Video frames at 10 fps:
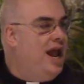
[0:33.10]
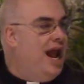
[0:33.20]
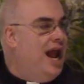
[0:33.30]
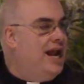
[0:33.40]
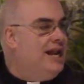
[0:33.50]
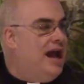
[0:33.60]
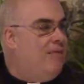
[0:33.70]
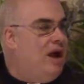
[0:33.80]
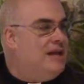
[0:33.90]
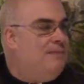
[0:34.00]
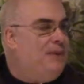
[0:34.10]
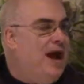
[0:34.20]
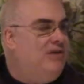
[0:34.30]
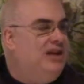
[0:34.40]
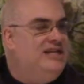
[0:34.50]
And I want to
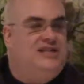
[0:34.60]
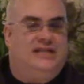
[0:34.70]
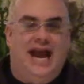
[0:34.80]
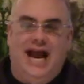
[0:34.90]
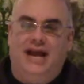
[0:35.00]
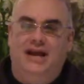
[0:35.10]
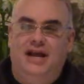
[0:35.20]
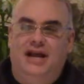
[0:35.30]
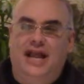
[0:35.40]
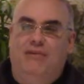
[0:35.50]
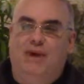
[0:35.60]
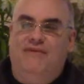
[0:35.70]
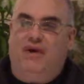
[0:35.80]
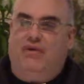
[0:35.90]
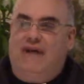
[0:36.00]
proudly say that we
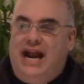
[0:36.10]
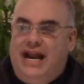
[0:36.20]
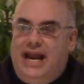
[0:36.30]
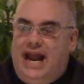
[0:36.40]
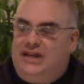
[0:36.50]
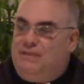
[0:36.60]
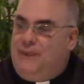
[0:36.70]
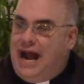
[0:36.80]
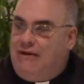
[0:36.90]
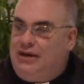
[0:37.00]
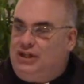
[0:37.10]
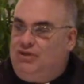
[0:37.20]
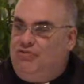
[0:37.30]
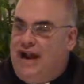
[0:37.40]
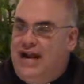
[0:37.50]
have already, as a parish,
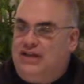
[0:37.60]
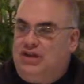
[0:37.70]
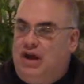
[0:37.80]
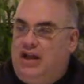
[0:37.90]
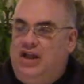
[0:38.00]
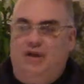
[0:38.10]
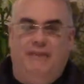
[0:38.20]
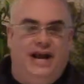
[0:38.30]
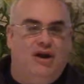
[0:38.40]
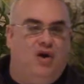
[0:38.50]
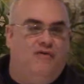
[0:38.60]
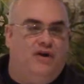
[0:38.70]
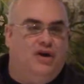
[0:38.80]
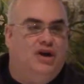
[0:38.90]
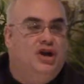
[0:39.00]
raised a little bit
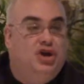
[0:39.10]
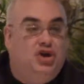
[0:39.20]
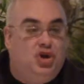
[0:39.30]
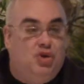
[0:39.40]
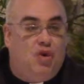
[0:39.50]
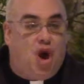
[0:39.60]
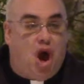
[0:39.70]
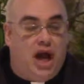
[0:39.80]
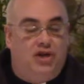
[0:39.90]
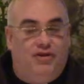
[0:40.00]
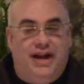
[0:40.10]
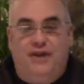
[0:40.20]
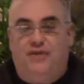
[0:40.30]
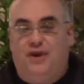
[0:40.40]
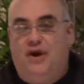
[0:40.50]
over
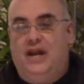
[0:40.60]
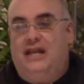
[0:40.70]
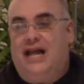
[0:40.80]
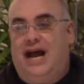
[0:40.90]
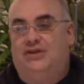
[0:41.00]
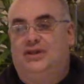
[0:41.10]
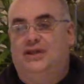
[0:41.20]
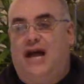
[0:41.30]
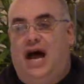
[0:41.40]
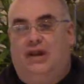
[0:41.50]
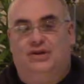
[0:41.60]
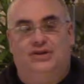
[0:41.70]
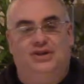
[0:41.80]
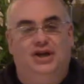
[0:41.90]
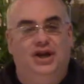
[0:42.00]

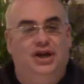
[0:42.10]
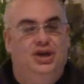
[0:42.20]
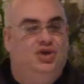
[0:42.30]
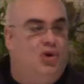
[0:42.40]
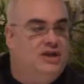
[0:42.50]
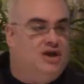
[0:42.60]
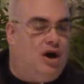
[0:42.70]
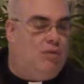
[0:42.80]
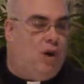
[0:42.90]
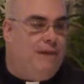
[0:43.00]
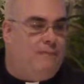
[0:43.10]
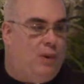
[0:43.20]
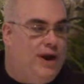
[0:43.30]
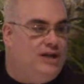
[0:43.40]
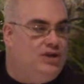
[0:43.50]
$230,000 towards our
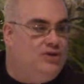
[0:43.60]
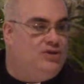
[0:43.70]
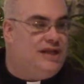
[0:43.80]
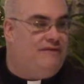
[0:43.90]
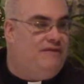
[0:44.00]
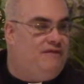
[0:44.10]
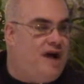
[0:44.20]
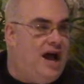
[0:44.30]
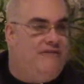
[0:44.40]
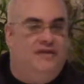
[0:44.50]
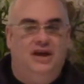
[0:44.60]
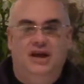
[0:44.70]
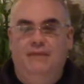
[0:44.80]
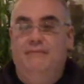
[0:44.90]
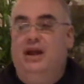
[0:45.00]

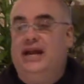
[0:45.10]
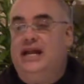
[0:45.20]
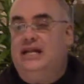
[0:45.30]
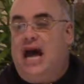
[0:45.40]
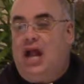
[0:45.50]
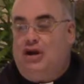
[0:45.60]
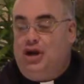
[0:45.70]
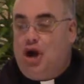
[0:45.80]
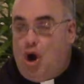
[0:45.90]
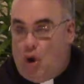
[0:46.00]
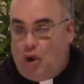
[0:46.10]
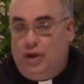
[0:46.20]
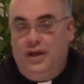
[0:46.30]
$1.275 million goal.